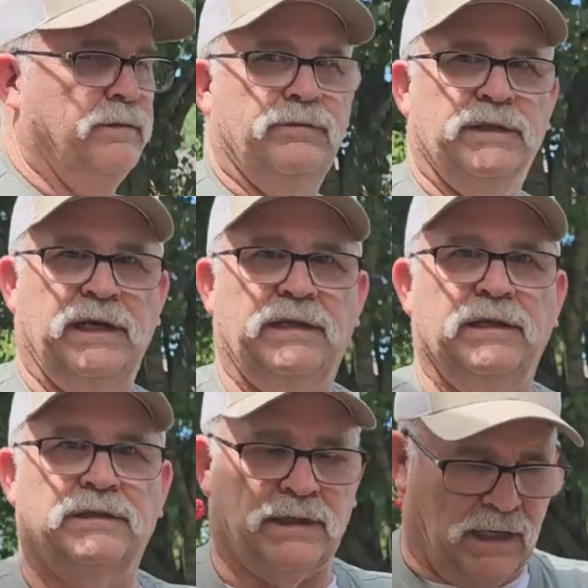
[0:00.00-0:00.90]
take
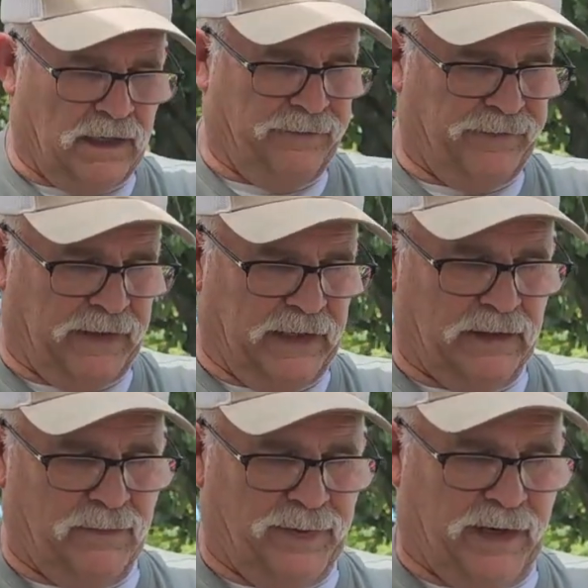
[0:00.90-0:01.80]
this off, and you
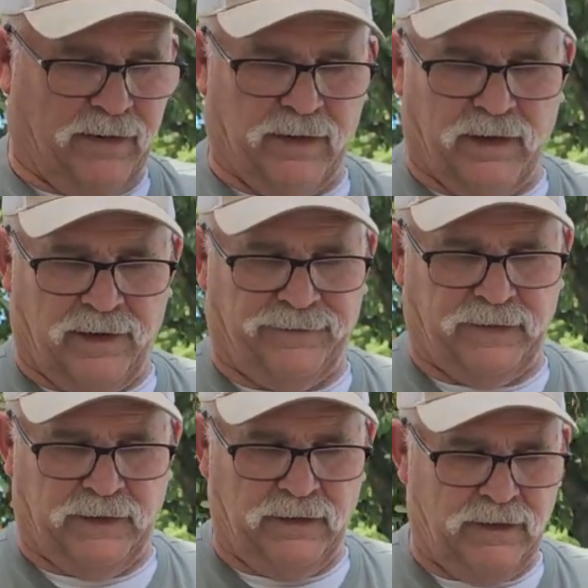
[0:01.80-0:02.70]
power off the
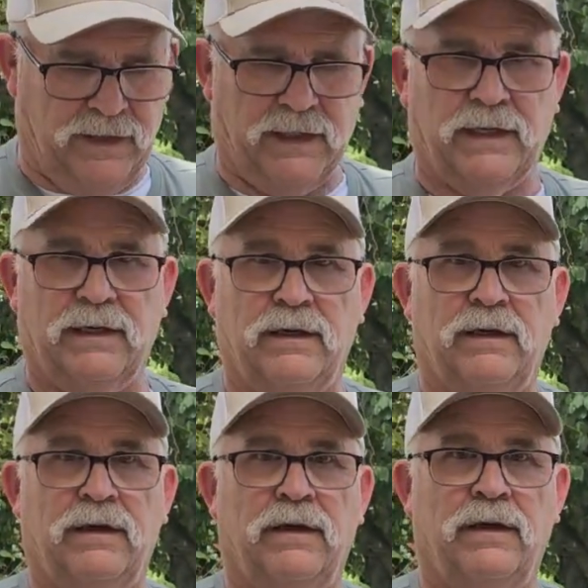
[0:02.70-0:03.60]
unit,
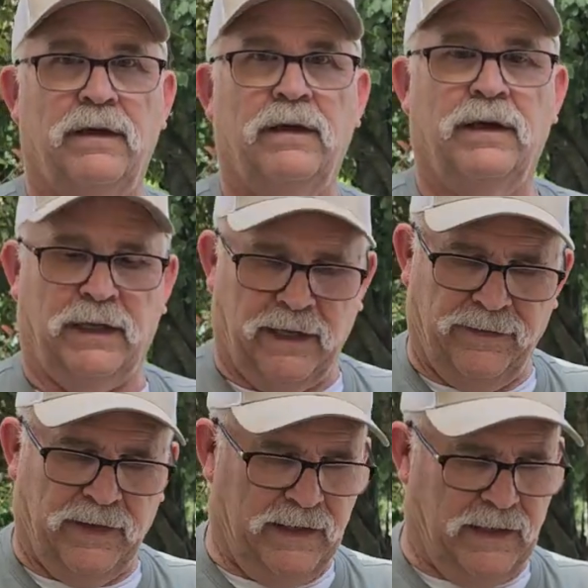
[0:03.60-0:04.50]
and
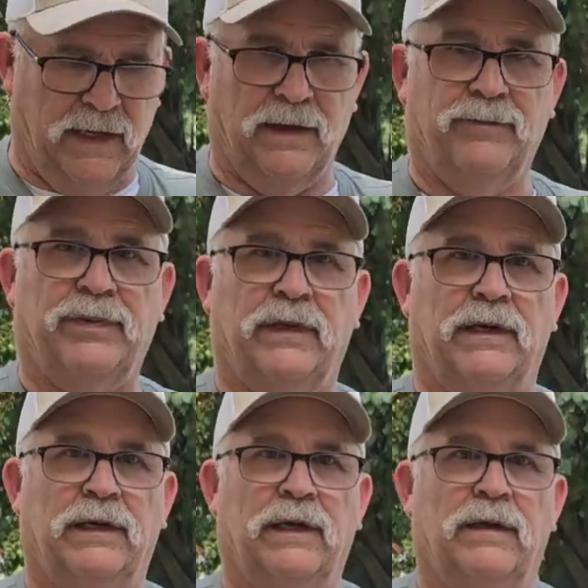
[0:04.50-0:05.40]
then unplug